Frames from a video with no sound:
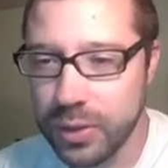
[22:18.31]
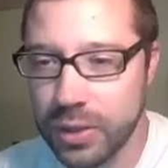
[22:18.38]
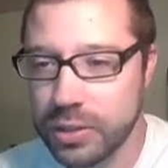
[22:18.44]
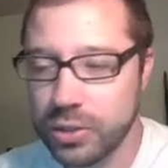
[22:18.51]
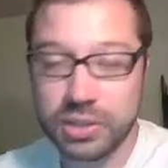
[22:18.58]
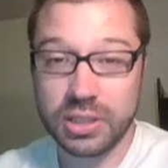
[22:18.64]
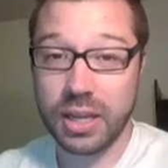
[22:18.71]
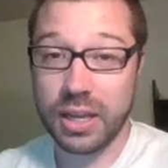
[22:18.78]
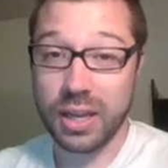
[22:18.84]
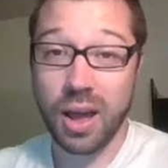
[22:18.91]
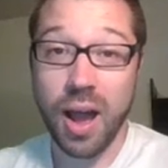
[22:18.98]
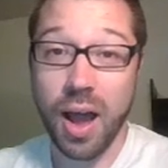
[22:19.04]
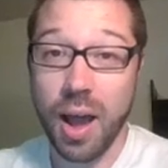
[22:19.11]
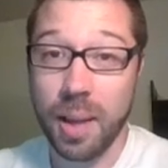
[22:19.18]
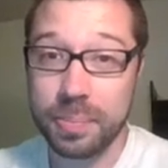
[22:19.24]
just like
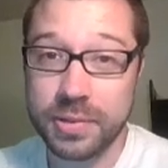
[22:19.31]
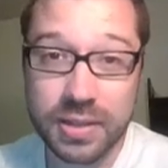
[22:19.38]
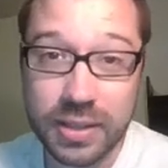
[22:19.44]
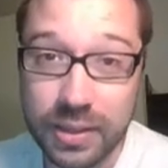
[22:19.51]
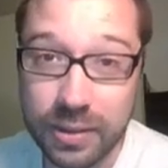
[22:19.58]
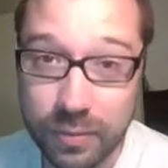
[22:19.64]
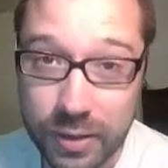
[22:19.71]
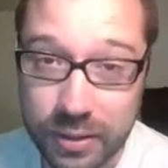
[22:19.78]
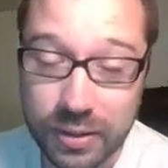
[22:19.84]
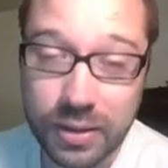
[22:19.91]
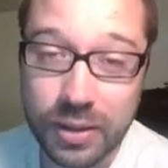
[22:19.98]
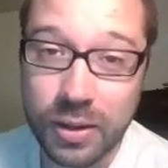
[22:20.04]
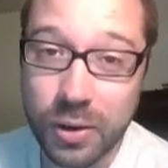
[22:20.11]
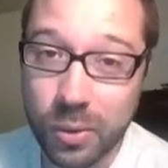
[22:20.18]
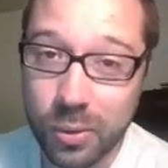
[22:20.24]
Opt even,
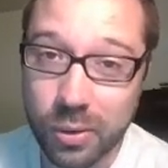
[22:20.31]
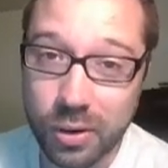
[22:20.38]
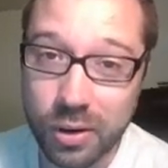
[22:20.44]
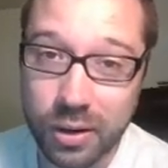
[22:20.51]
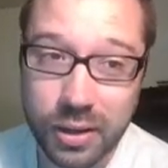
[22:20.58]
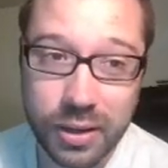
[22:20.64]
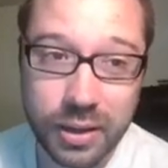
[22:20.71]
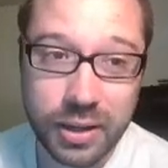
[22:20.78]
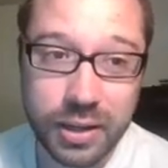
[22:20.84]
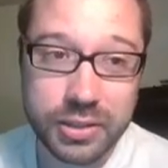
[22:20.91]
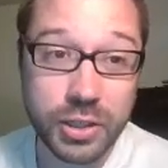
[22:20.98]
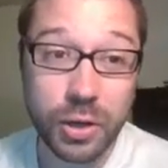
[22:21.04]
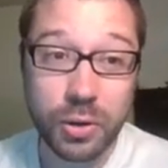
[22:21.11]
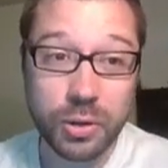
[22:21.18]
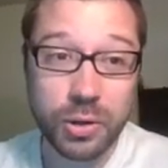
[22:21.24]
or
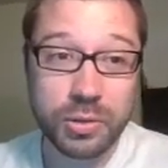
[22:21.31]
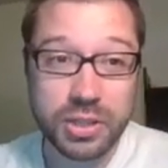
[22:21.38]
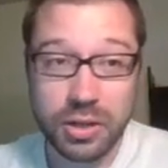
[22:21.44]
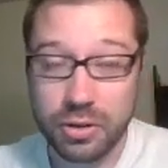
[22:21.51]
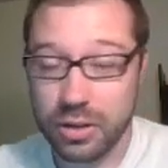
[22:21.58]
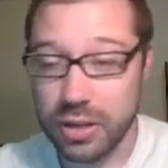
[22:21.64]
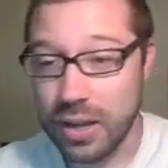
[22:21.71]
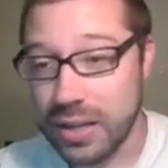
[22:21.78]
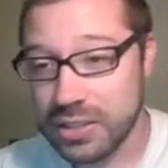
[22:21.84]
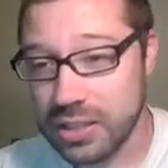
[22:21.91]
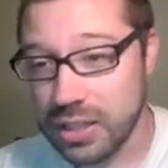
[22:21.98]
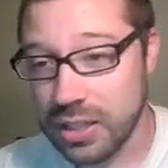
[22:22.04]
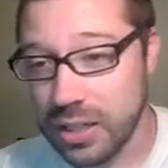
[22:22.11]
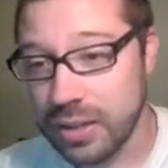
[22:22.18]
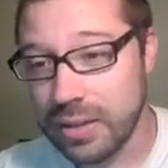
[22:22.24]
to Oko's
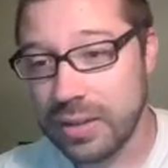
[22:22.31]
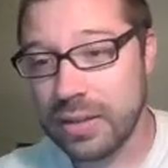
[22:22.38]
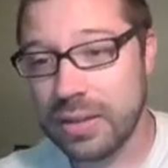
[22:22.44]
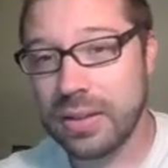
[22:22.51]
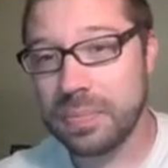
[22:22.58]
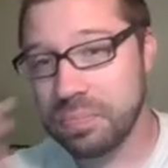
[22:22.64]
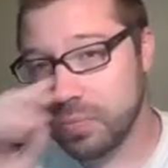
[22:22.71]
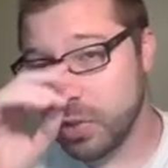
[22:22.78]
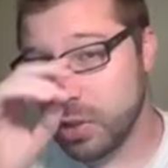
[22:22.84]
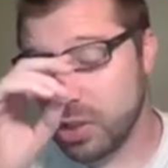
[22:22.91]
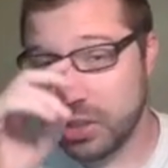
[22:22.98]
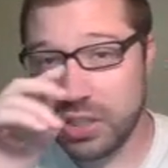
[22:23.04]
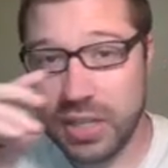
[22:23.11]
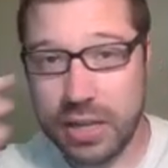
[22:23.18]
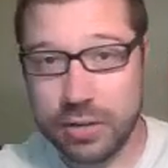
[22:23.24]
Curiosity,
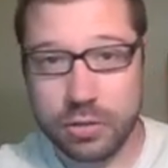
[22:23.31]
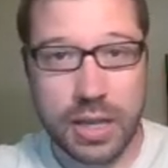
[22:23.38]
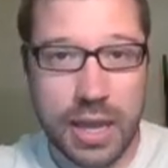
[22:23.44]
just standard